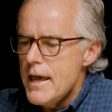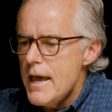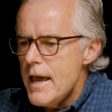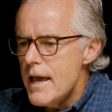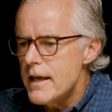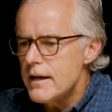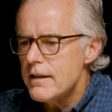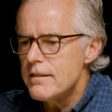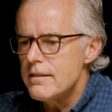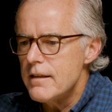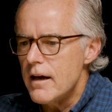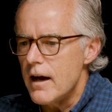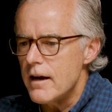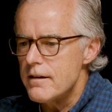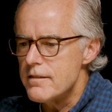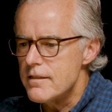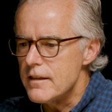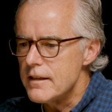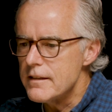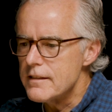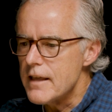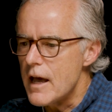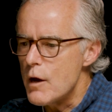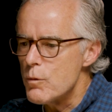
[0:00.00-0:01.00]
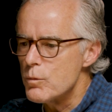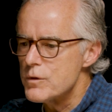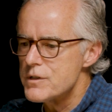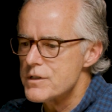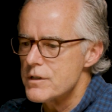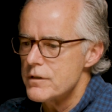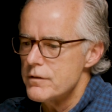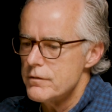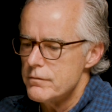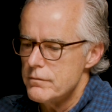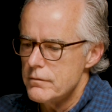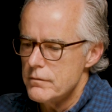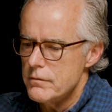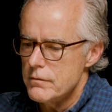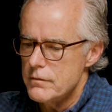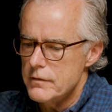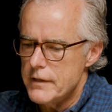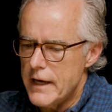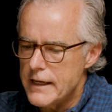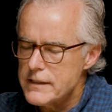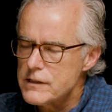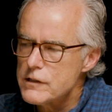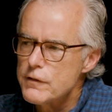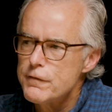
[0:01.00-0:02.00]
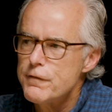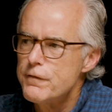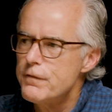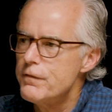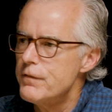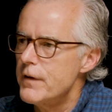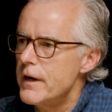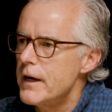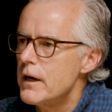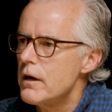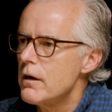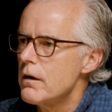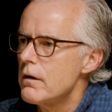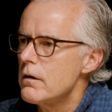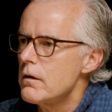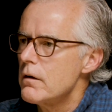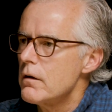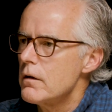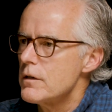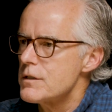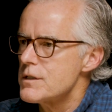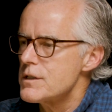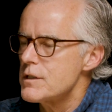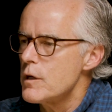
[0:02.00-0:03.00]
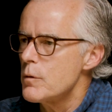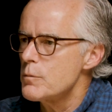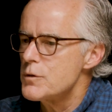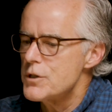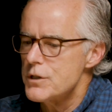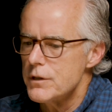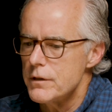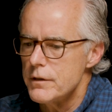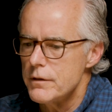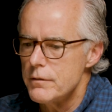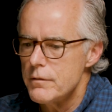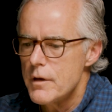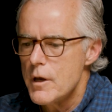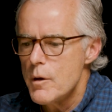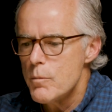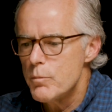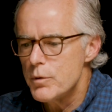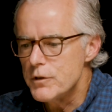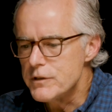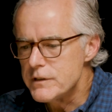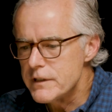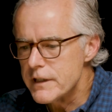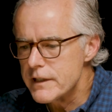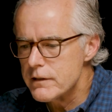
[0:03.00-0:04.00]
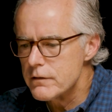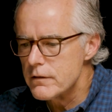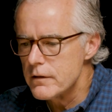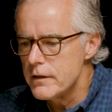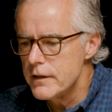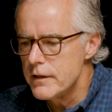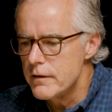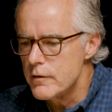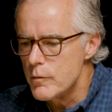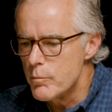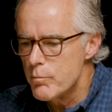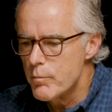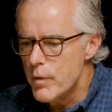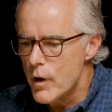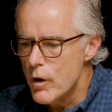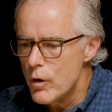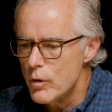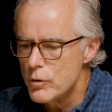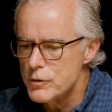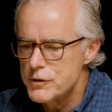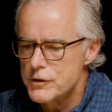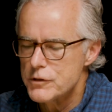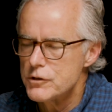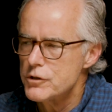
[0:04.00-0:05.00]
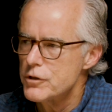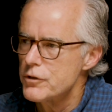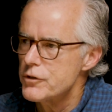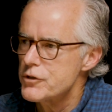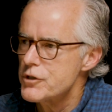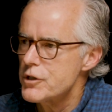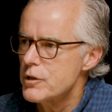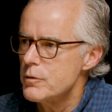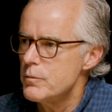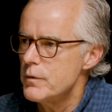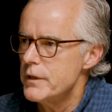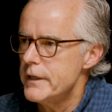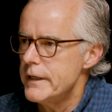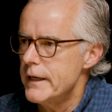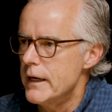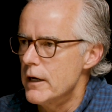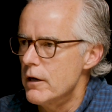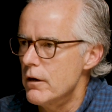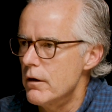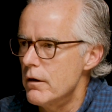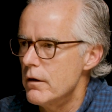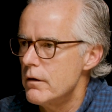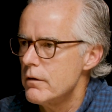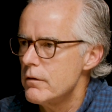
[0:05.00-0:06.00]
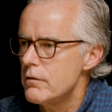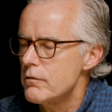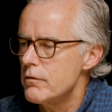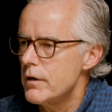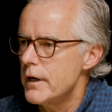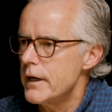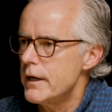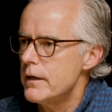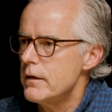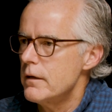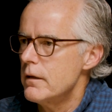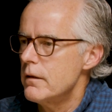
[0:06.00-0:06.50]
And I think that's a fair assumption, particularly in the post-Church Committee era, right?